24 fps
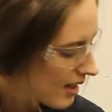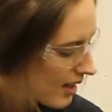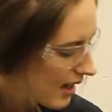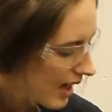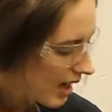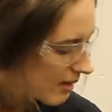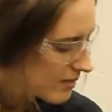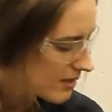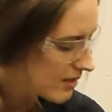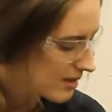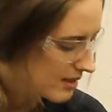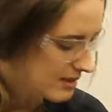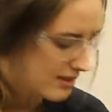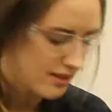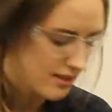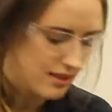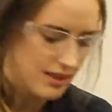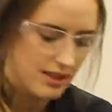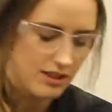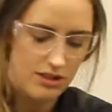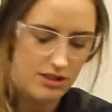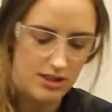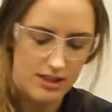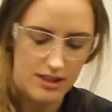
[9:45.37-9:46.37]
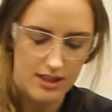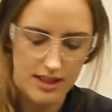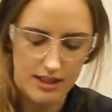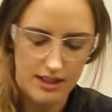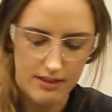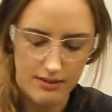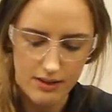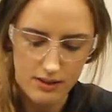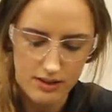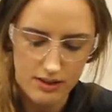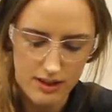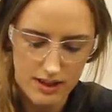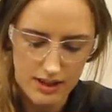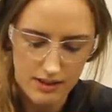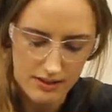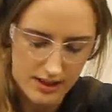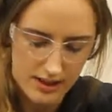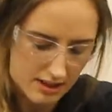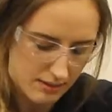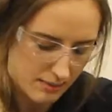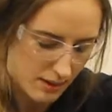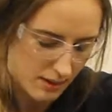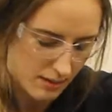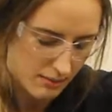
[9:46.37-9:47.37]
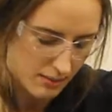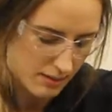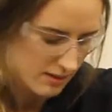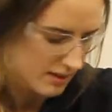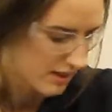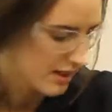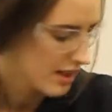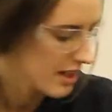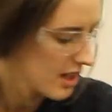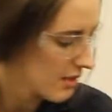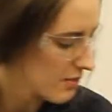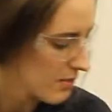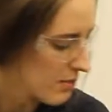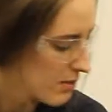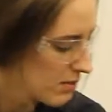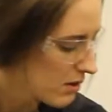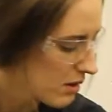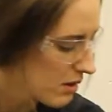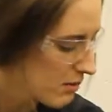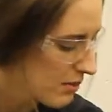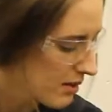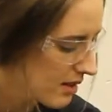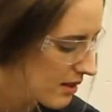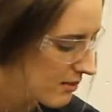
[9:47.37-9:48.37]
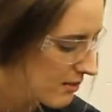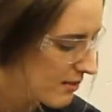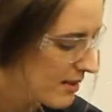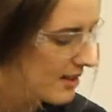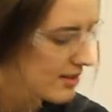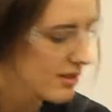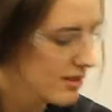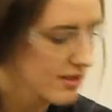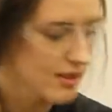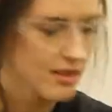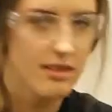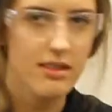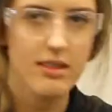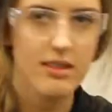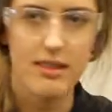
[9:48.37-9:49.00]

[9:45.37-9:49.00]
This is an extension and a filter that we need to pop on here before we put the mask on.